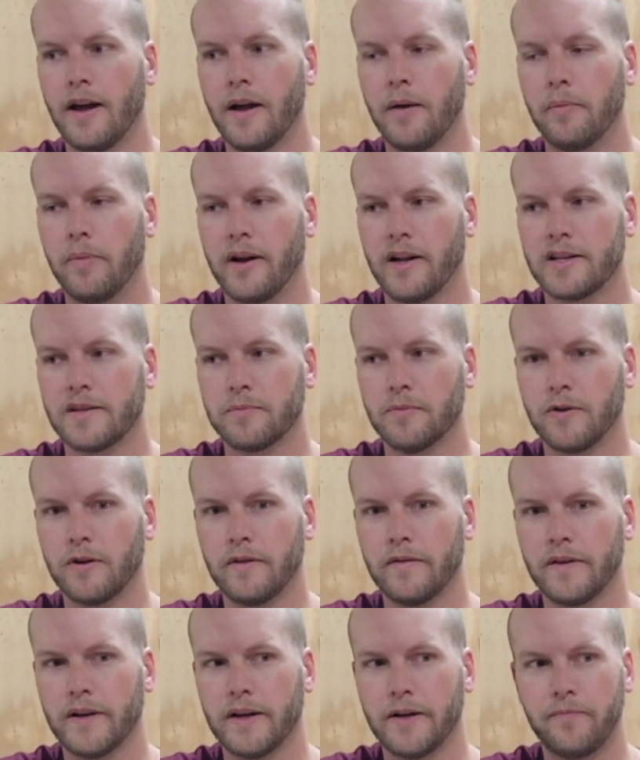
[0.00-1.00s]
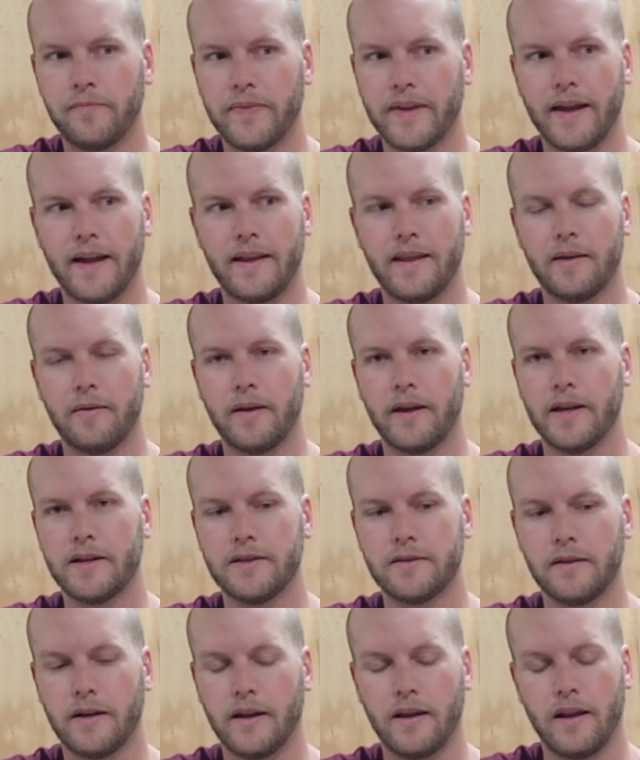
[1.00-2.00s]
but it's more of in
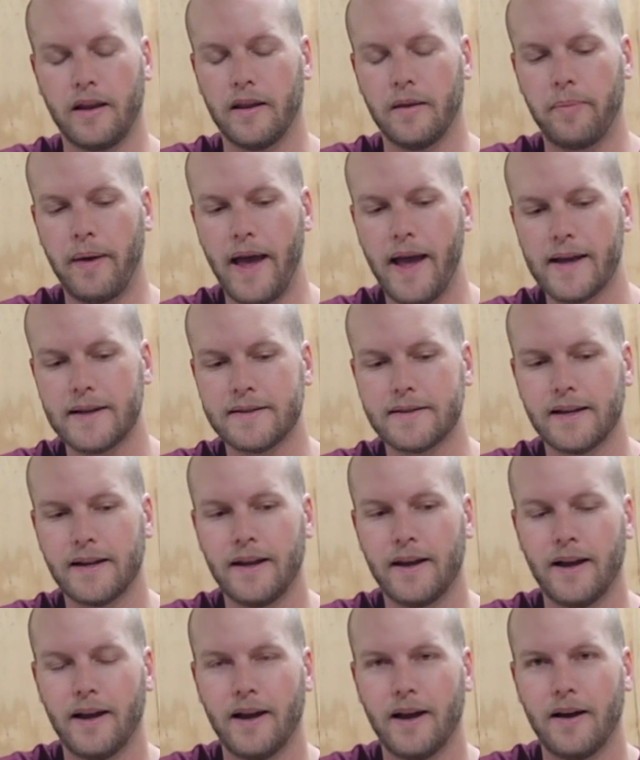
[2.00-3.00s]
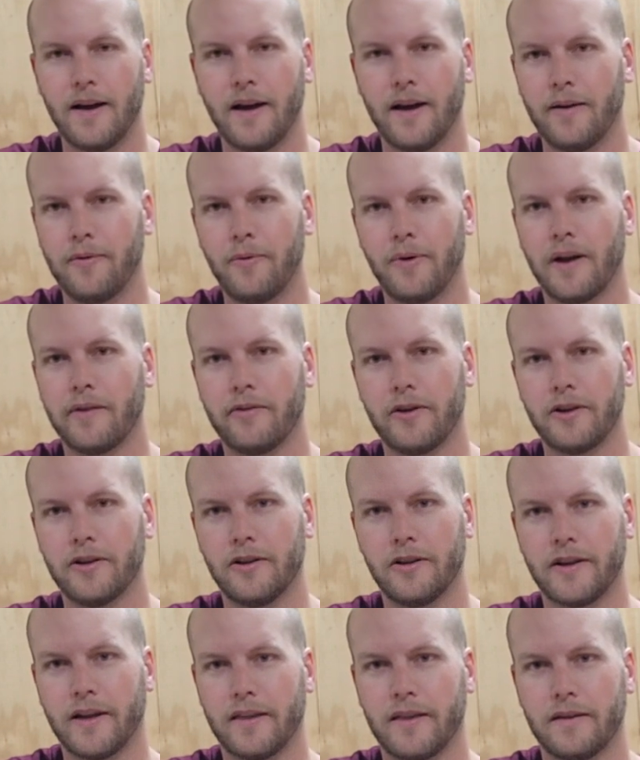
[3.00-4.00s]
the past, whenever you
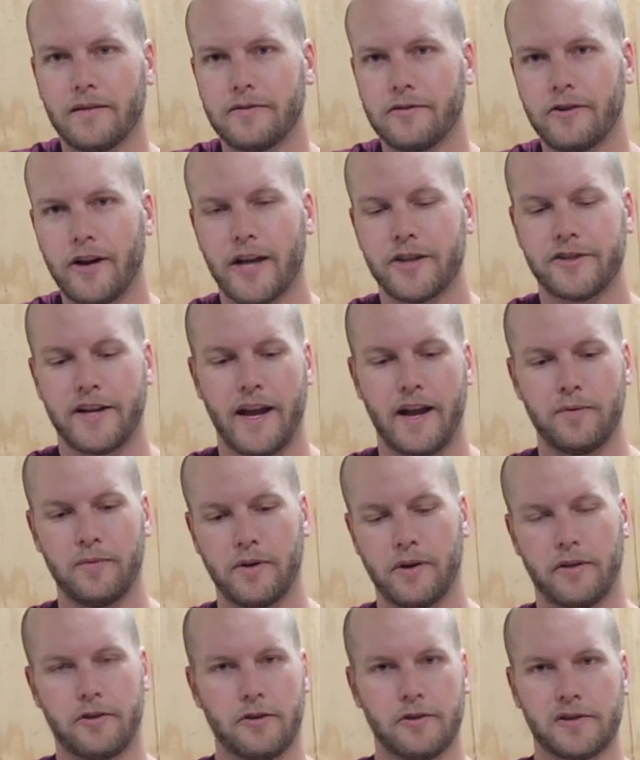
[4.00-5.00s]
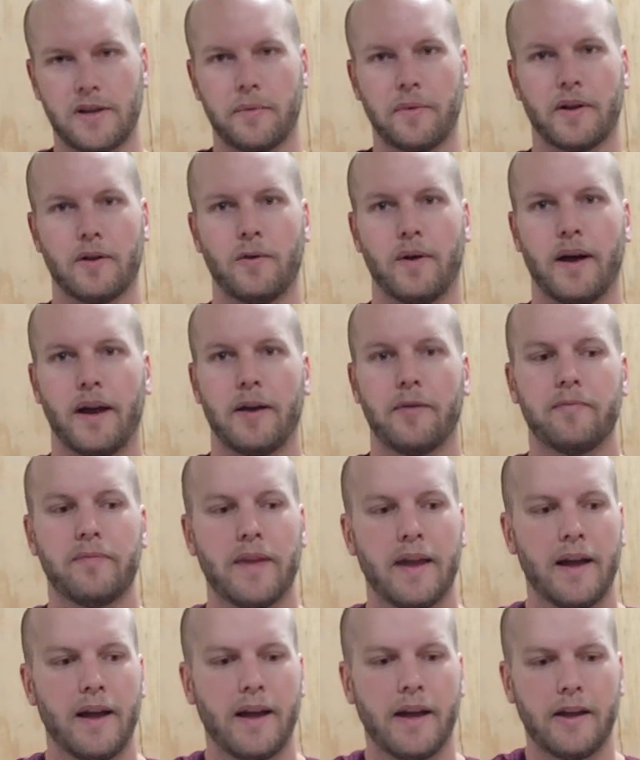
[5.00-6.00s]
look at the trash can when you throw something away,
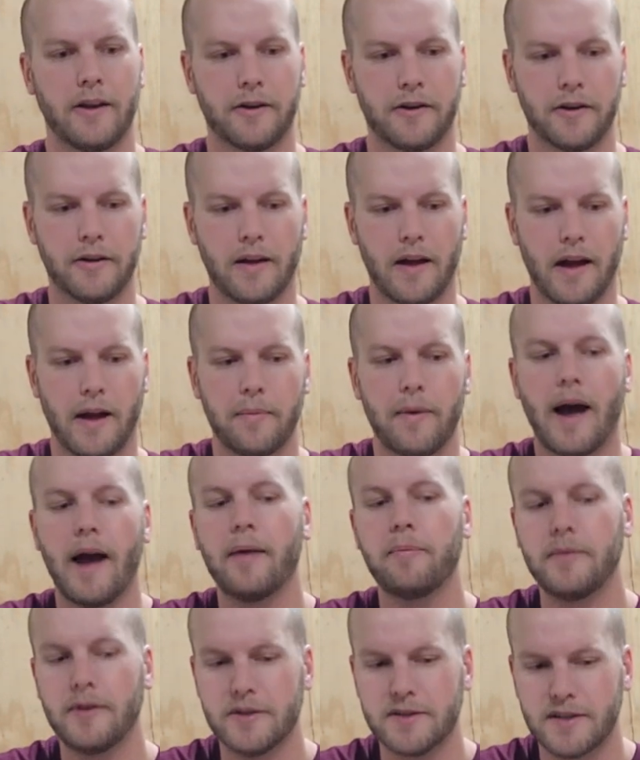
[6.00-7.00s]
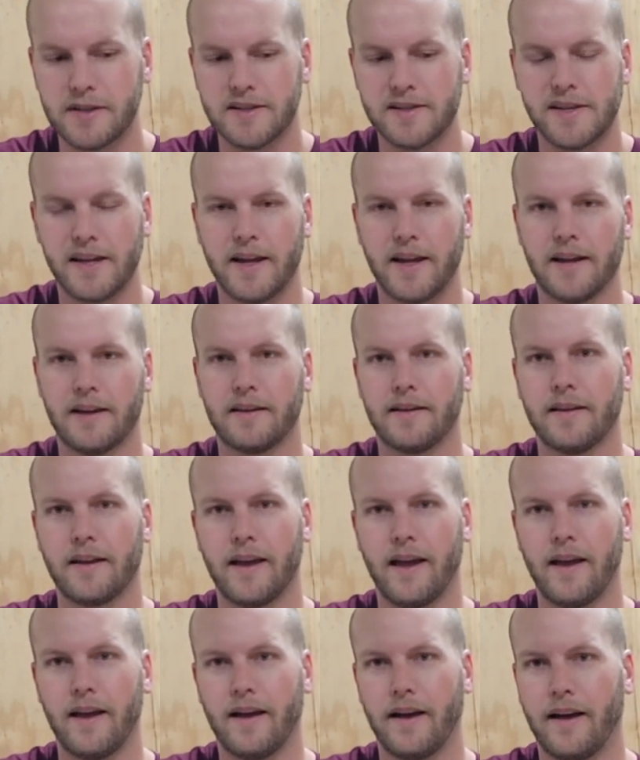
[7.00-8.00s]
I'm used to
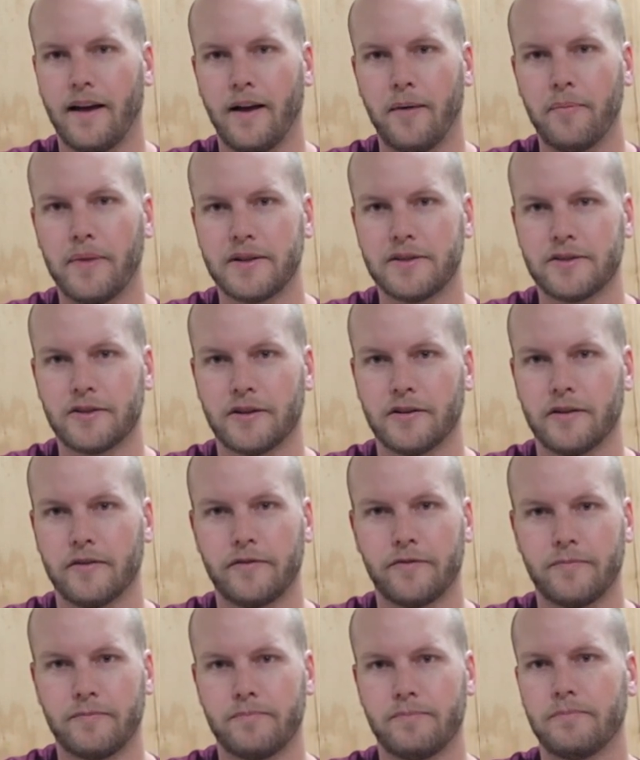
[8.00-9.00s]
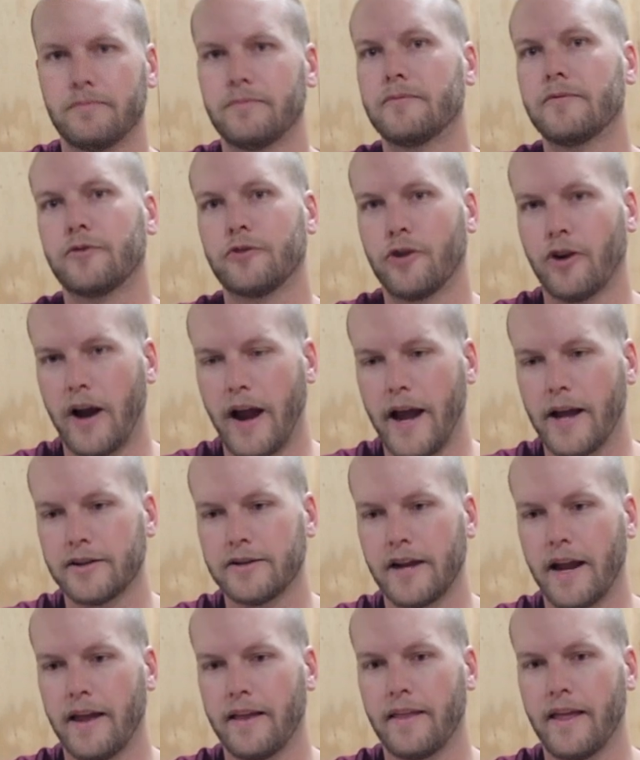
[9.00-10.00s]
seeing a mixture of trash,
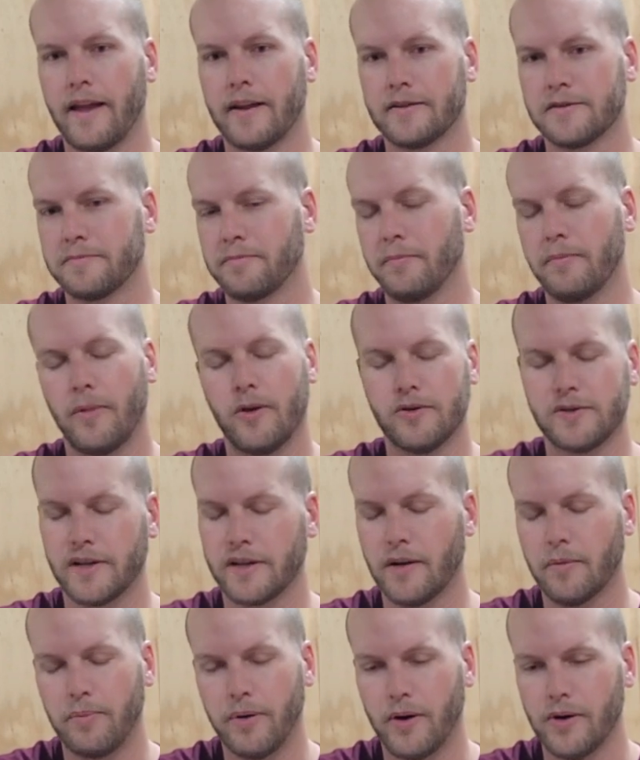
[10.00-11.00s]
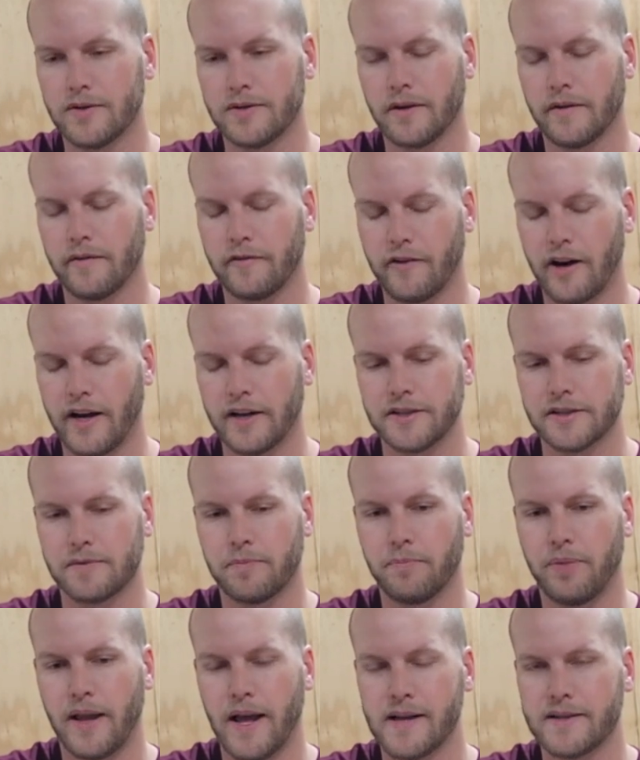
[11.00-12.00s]
and that's mostly composed of
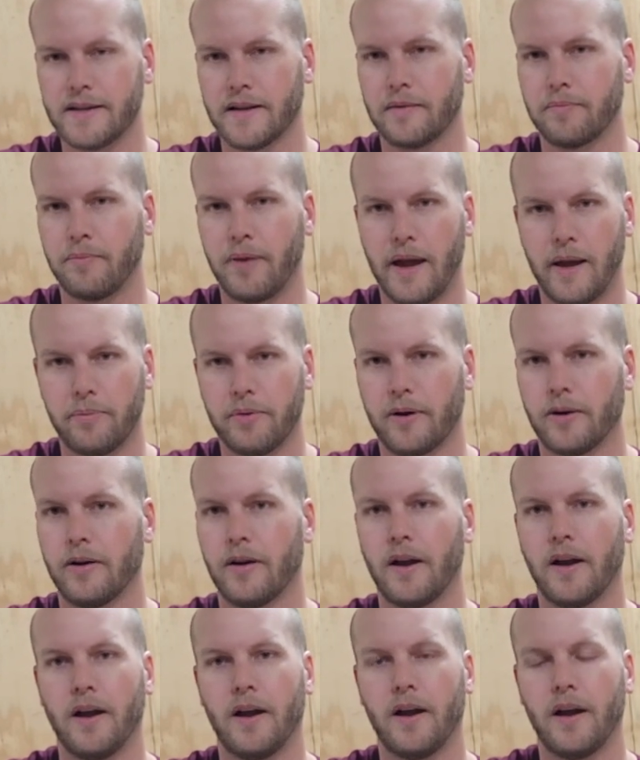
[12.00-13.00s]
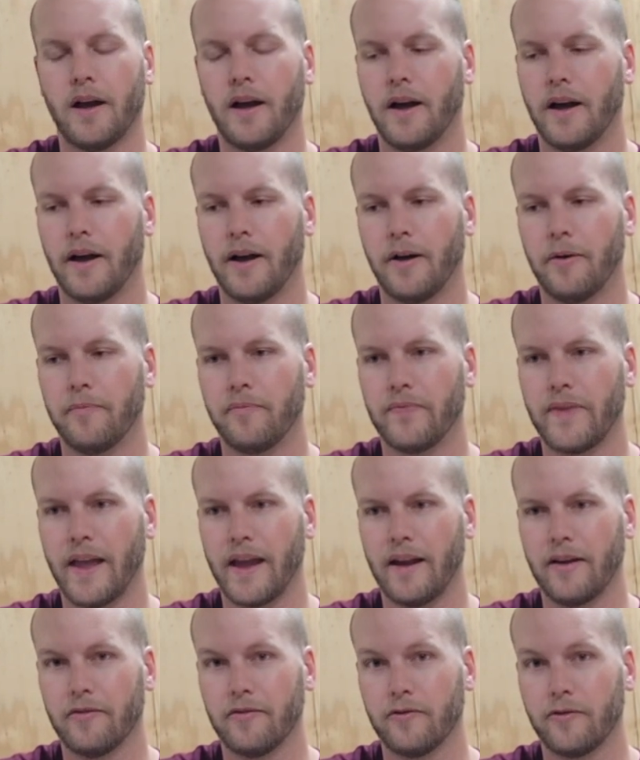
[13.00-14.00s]
just plastic, paper,
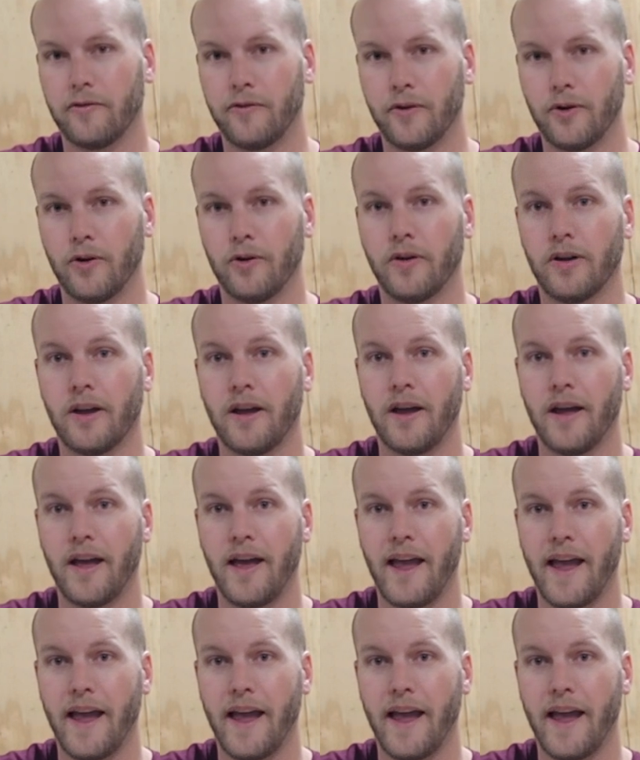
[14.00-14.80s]
and food.